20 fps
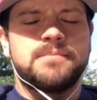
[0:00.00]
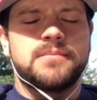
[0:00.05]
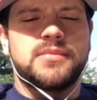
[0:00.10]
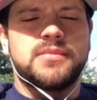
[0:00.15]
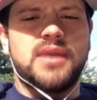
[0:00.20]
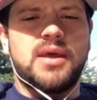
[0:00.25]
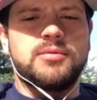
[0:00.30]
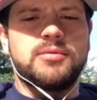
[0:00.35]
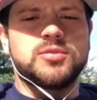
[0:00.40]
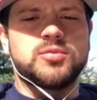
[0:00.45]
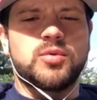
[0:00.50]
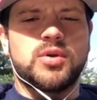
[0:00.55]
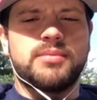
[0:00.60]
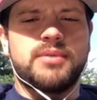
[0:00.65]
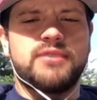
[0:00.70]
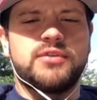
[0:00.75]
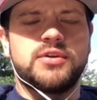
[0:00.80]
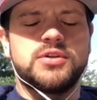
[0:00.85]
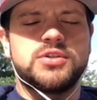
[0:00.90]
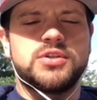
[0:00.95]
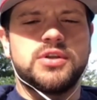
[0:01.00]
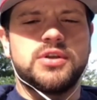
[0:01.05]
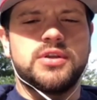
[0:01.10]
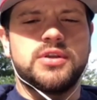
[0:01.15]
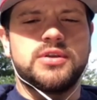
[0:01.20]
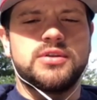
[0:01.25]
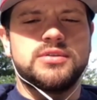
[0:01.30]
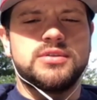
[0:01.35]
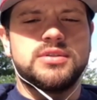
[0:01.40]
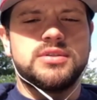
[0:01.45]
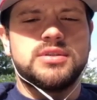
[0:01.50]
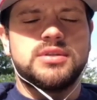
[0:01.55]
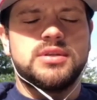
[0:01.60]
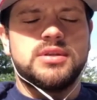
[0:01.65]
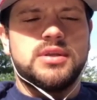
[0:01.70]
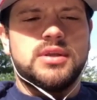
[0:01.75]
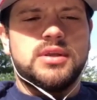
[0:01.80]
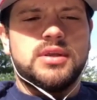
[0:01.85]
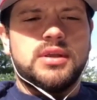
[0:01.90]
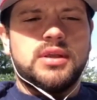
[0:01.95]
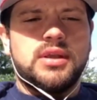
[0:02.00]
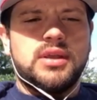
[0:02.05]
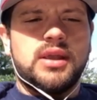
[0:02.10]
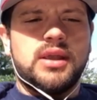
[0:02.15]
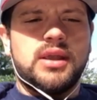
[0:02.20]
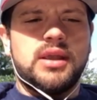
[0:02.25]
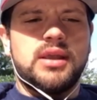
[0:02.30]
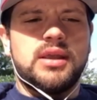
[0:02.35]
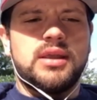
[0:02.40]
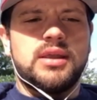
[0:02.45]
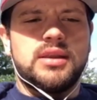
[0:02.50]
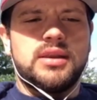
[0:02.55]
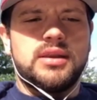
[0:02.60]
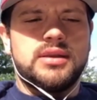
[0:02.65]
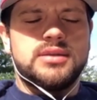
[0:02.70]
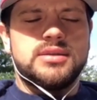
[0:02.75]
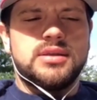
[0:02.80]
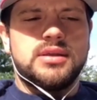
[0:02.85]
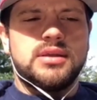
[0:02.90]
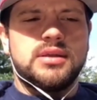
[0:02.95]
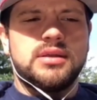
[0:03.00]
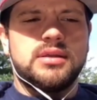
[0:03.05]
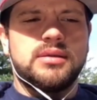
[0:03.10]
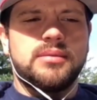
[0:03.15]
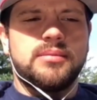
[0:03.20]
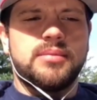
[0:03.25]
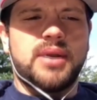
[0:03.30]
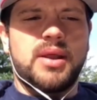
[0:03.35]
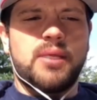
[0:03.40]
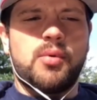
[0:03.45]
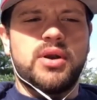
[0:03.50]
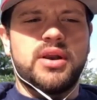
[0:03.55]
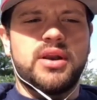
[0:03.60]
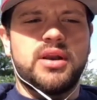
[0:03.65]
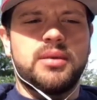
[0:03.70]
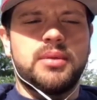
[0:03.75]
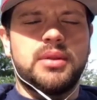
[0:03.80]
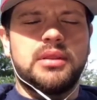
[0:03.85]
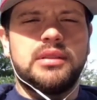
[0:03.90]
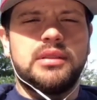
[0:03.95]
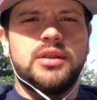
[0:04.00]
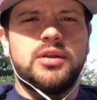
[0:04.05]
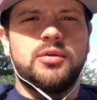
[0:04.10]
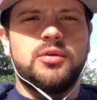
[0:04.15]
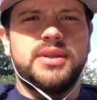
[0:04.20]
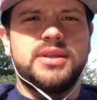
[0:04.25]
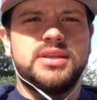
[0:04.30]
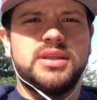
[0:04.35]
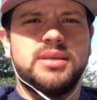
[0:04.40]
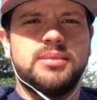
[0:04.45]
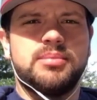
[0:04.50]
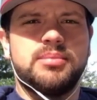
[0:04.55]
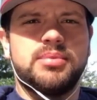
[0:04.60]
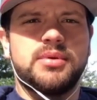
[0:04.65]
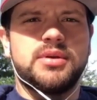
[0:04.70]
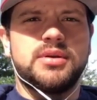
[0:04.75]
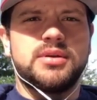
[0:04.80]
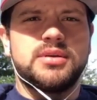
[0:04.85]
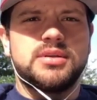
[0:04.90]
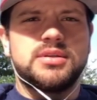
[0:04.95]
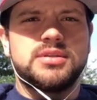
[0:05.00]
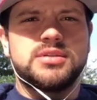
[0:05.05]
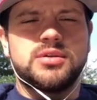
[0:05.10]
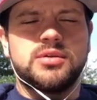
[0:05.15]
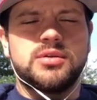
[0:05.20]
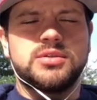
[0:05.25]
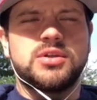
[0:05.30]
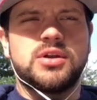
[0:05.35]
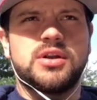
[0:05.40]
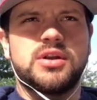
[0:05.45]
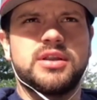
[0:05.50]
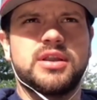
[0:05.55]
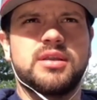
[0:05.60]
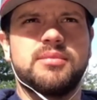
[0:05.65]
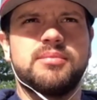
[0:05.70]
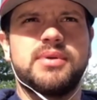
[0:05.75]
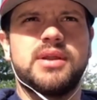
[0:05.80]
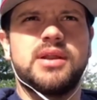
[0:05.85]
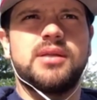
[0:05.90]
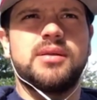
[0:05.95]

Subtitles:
That was one of my first yo-yos, but I wanted them a little bit deeper, so it's hard to compare them.